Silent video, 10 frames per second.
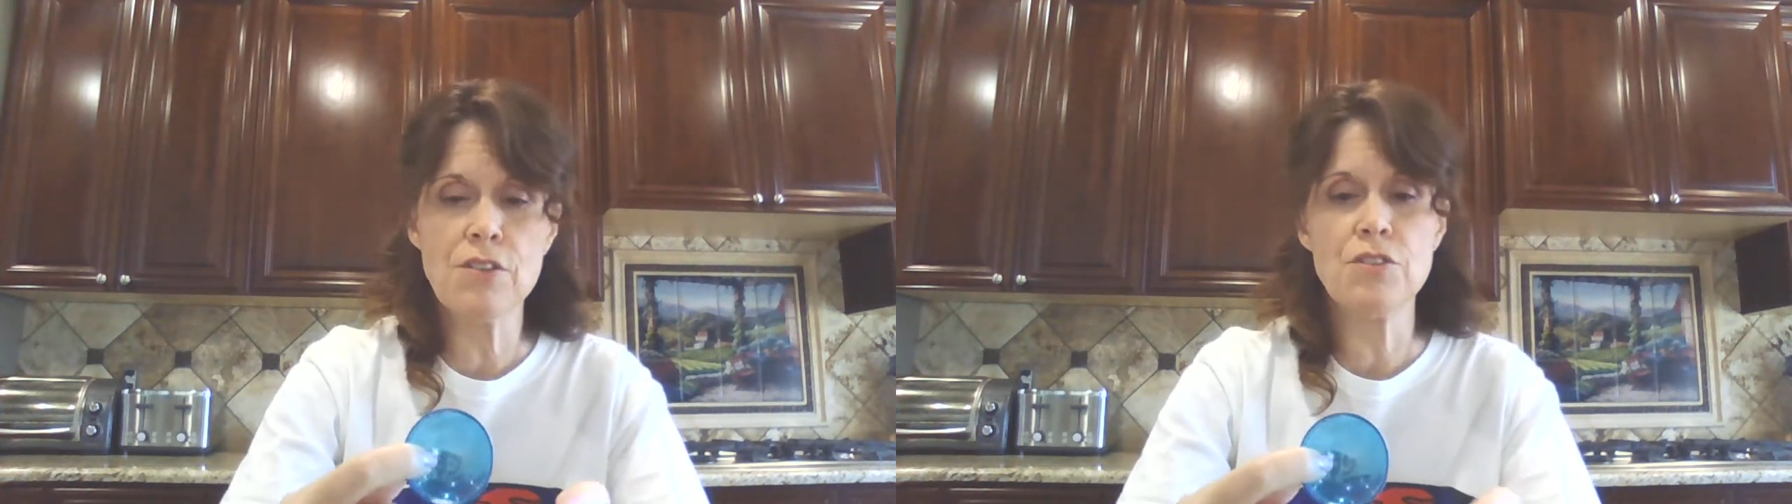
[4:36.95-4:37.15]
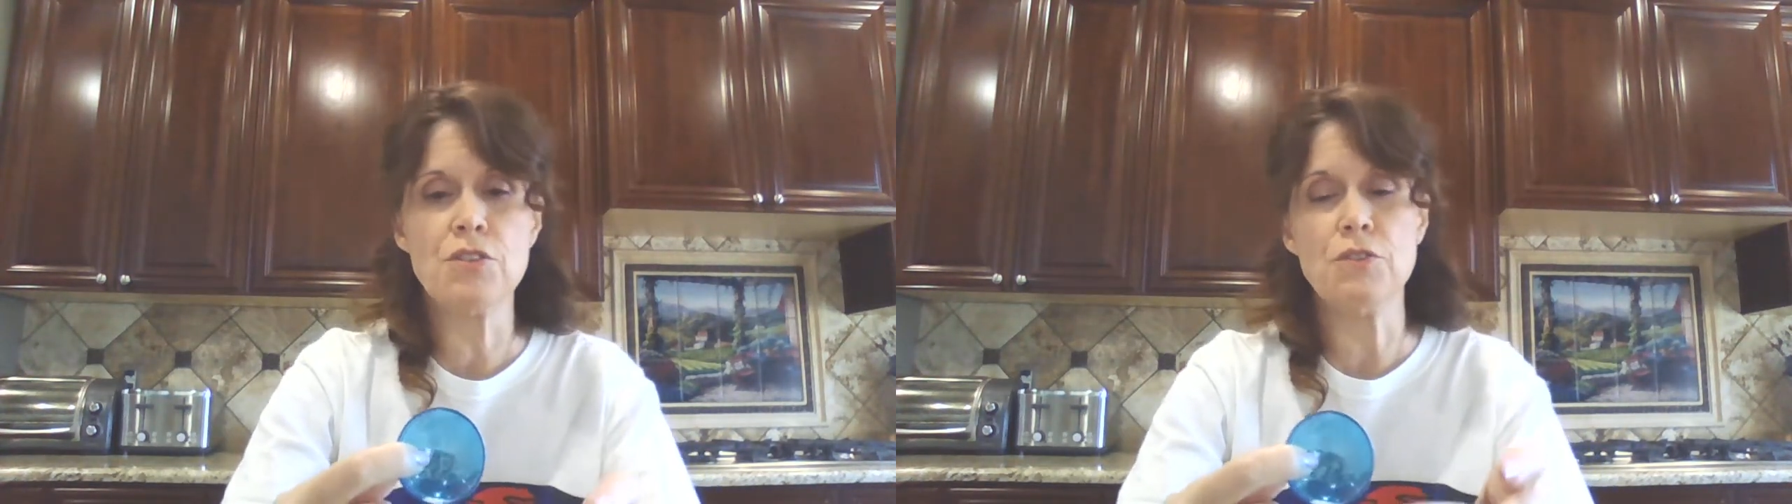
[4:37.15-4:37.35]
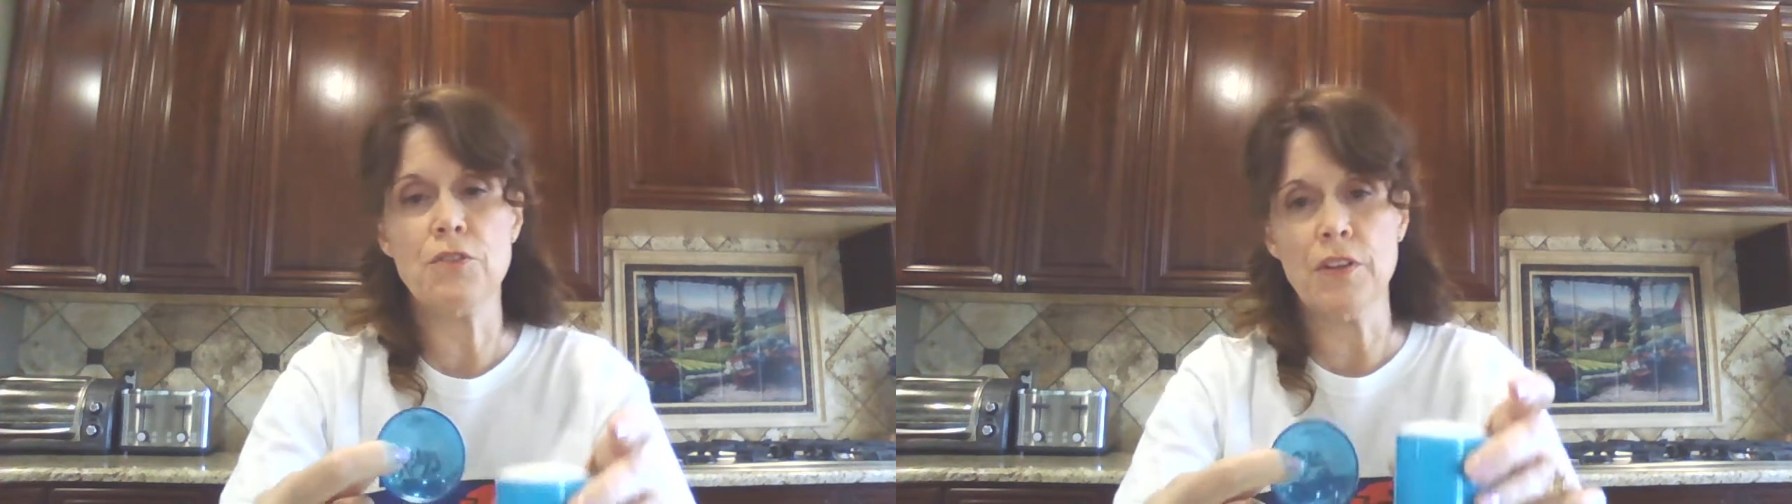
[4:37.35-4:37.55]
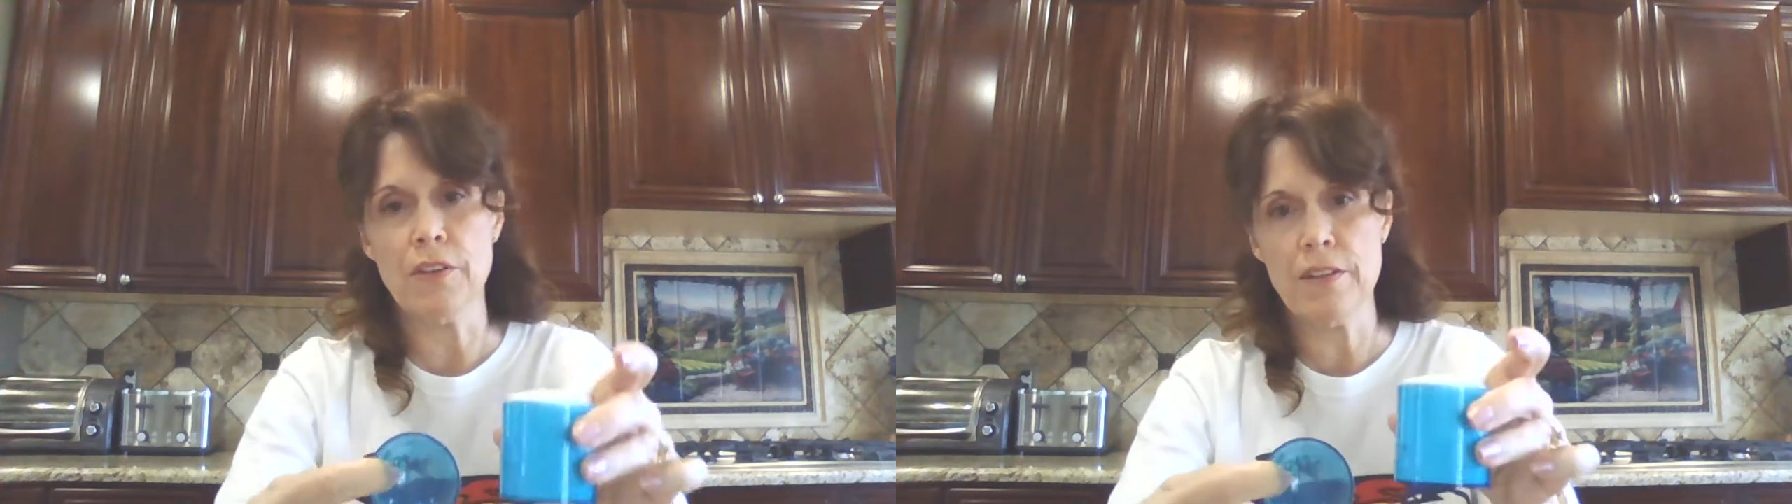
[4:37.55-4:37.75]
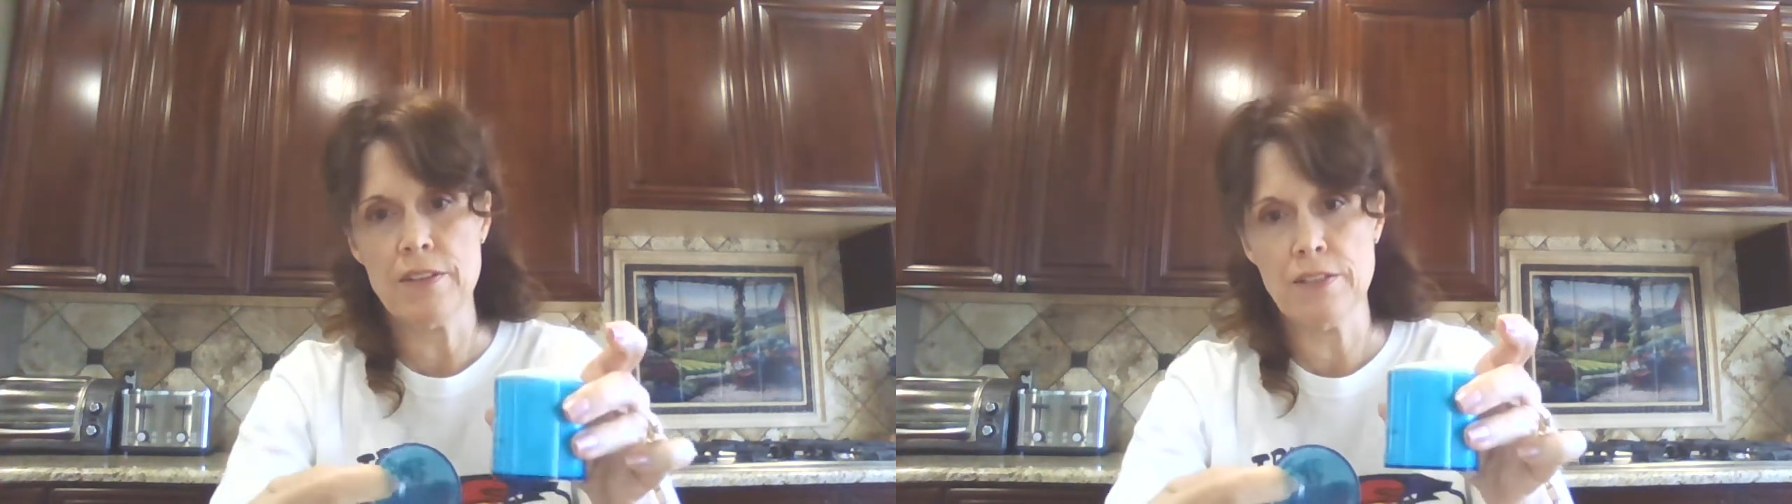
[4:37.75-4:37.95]
to fill
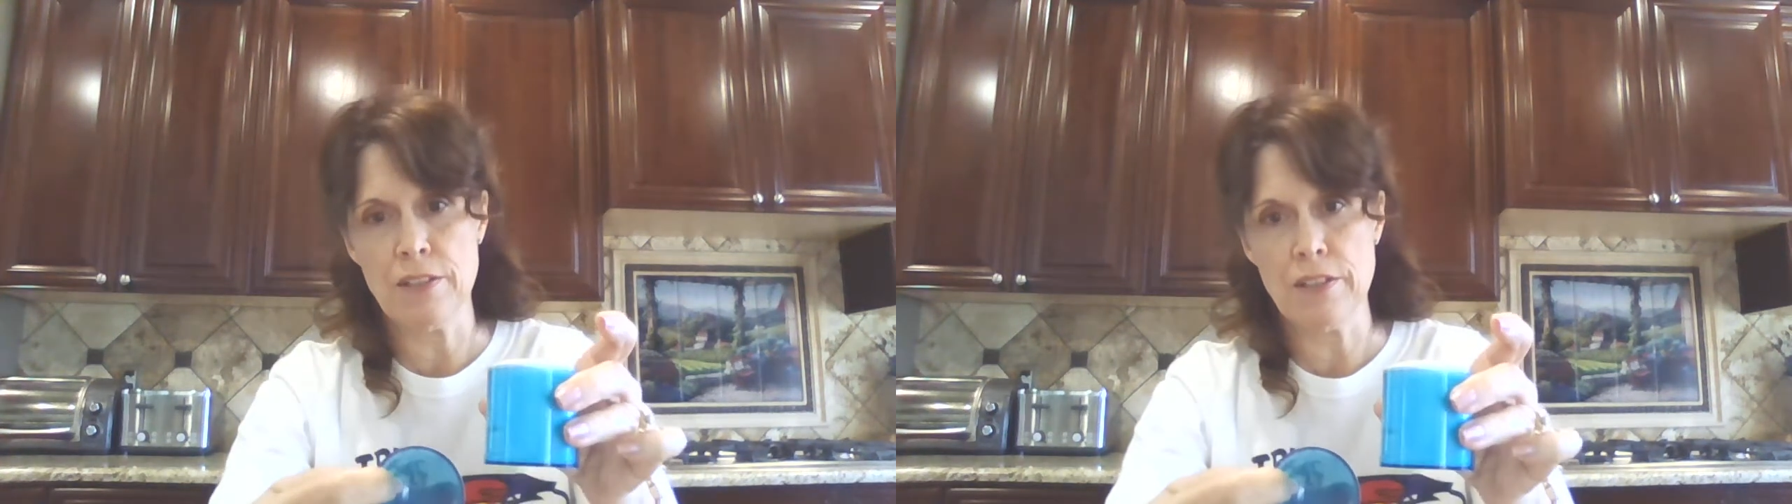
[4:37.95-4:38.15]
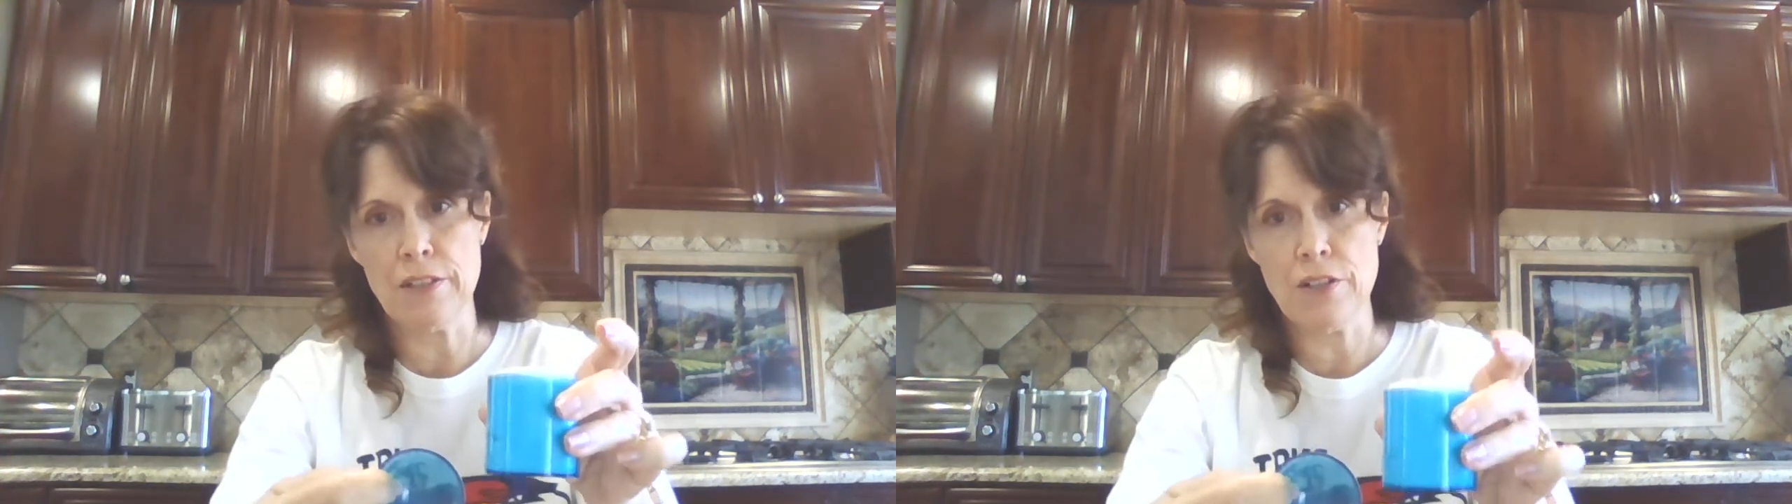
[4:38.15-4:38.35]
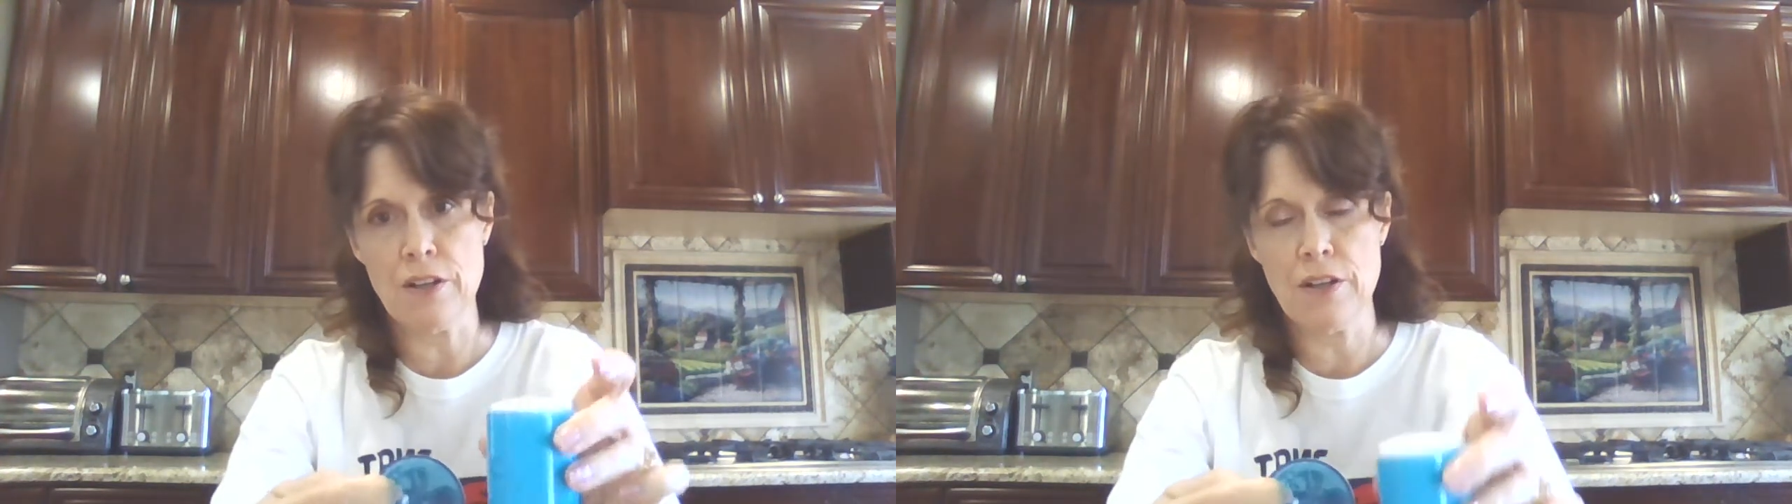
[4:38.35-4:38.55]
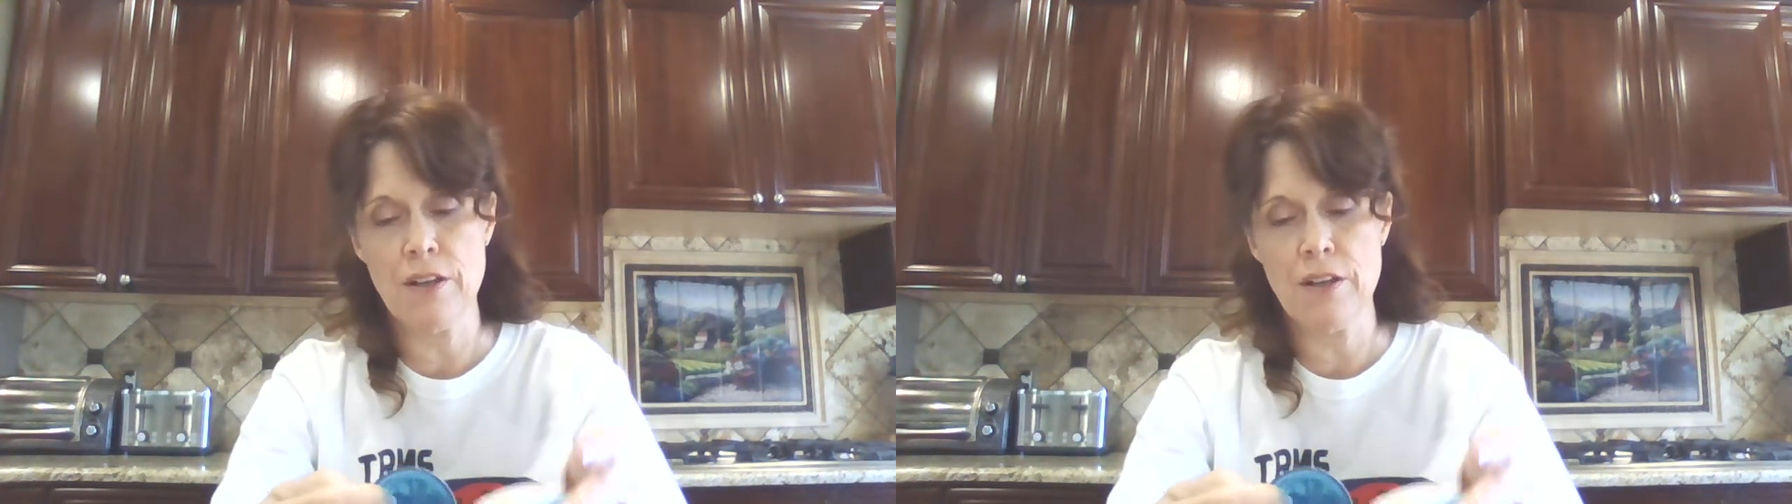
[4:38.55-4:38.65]
this cylinder